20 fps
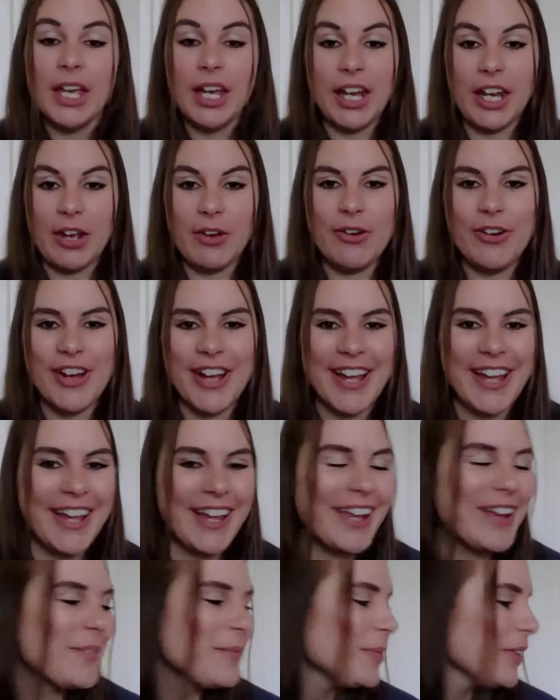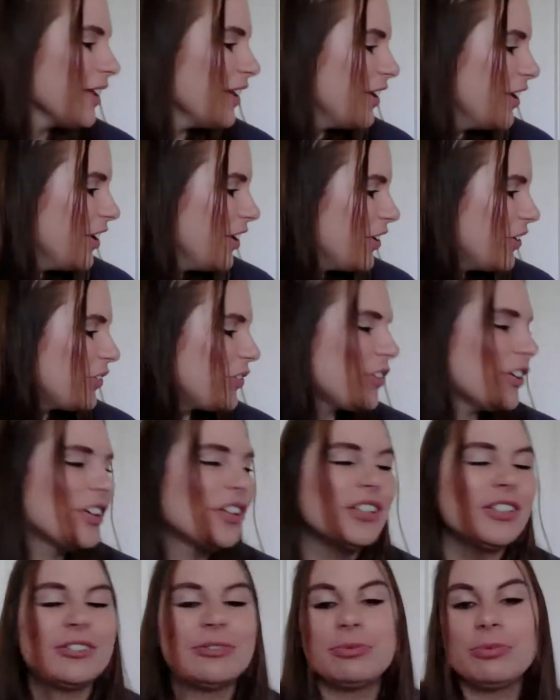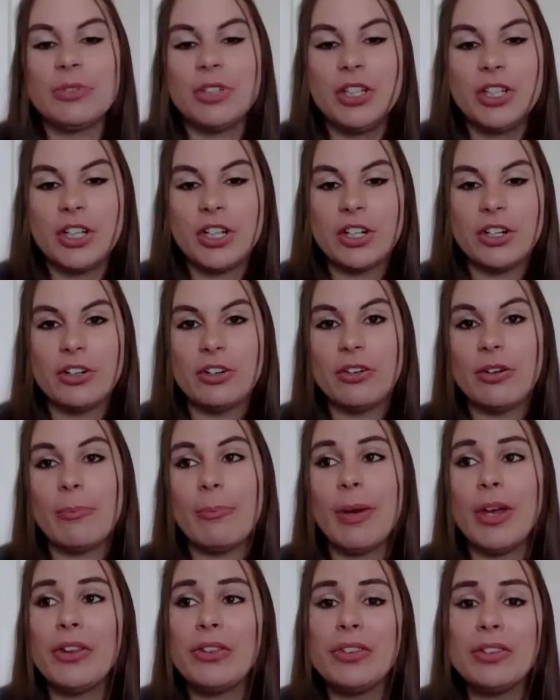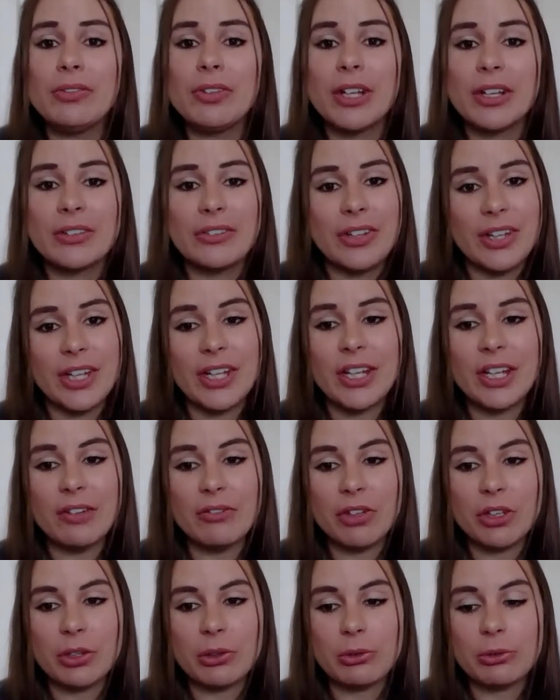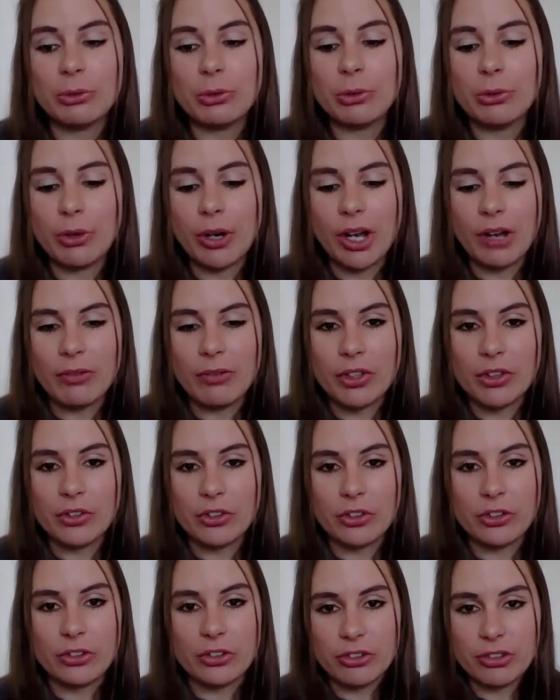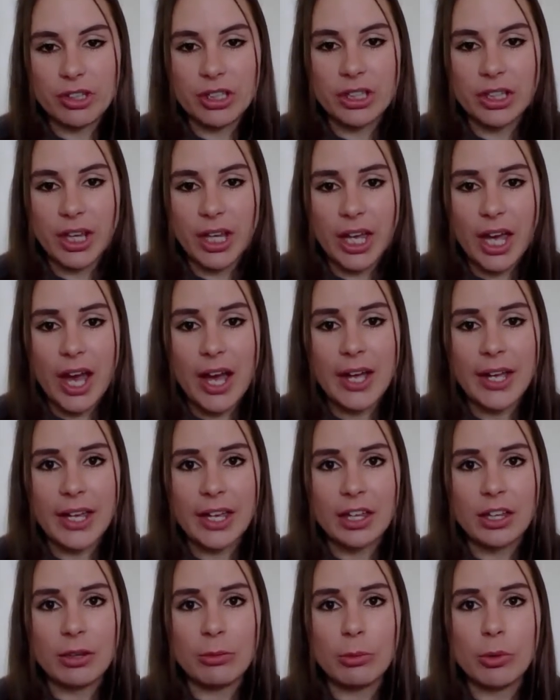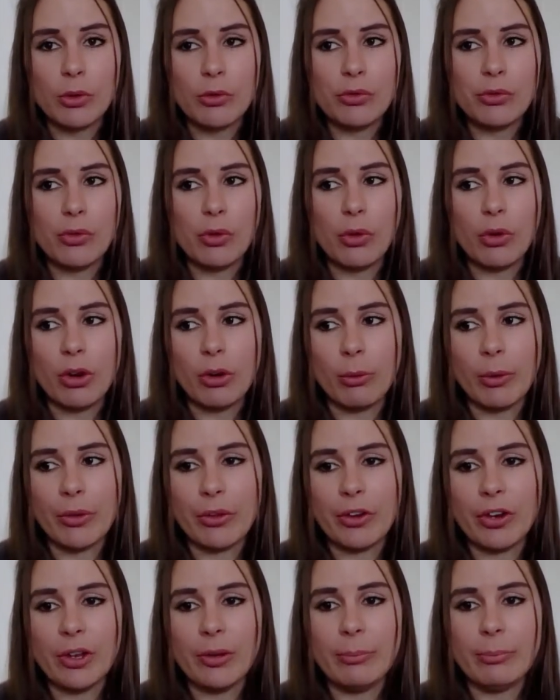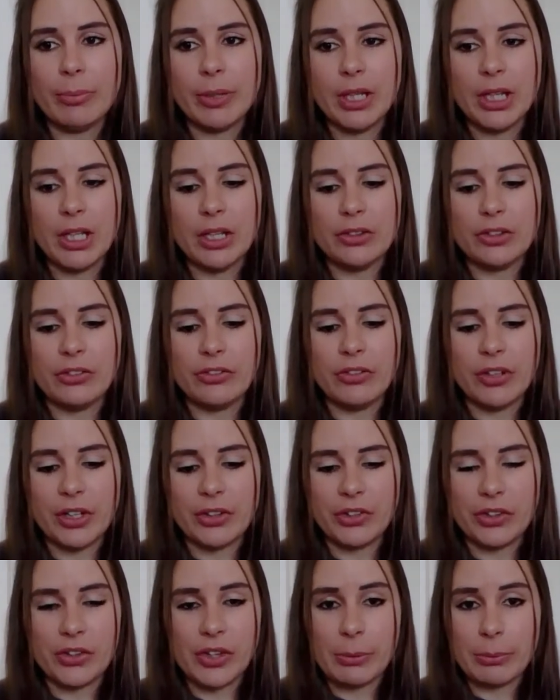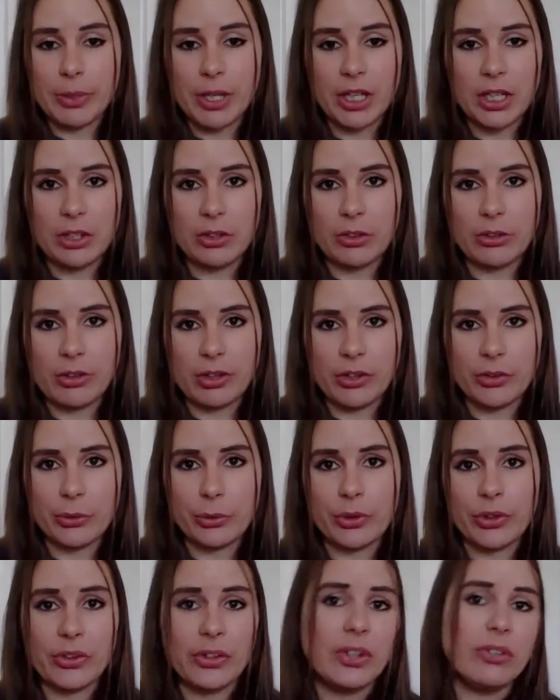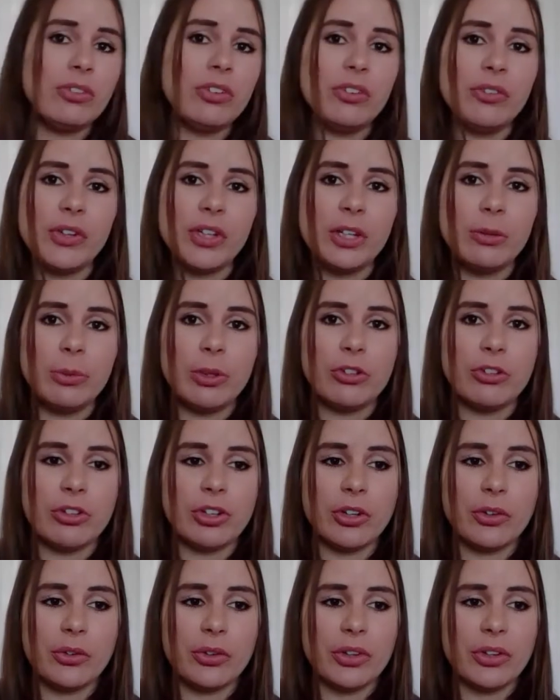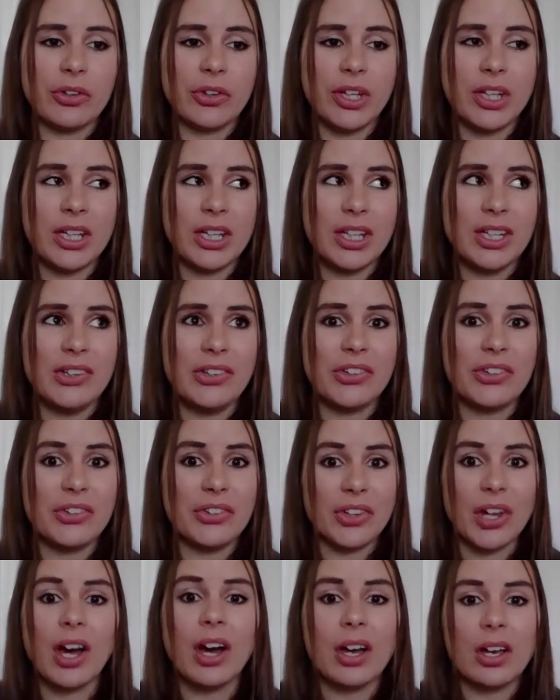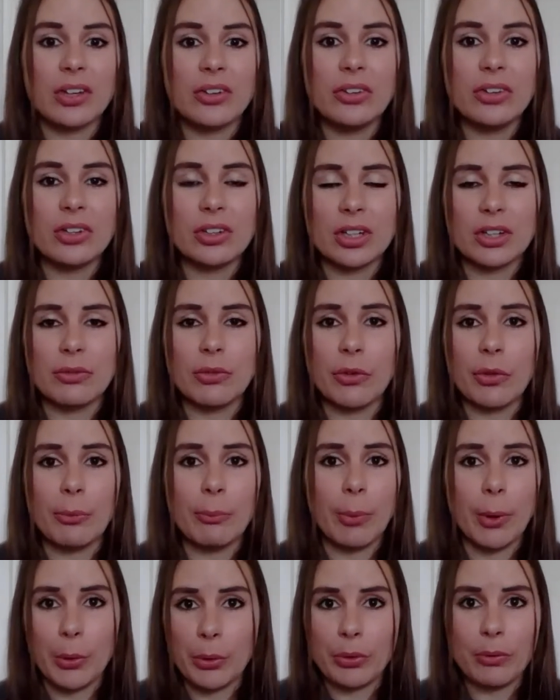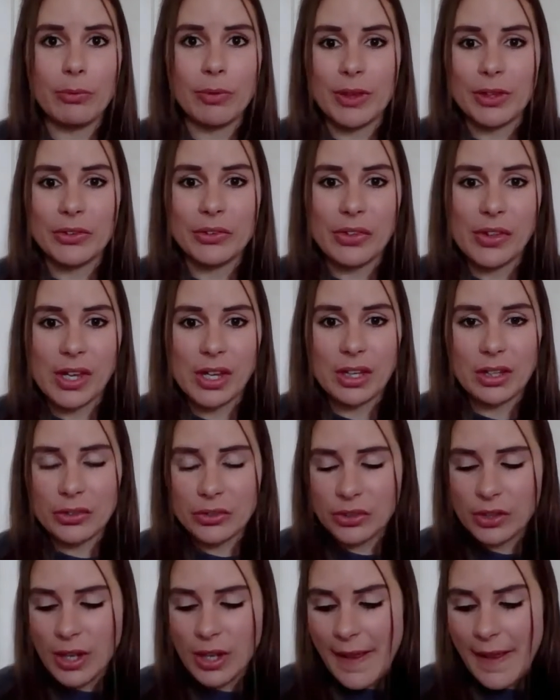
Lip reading: Anyway. So, you know, best of luck to any of you who are having surgery like I am, for whether it be to fix a septate uterus or to see if you have endometriosis. It can suck to live with both of these things.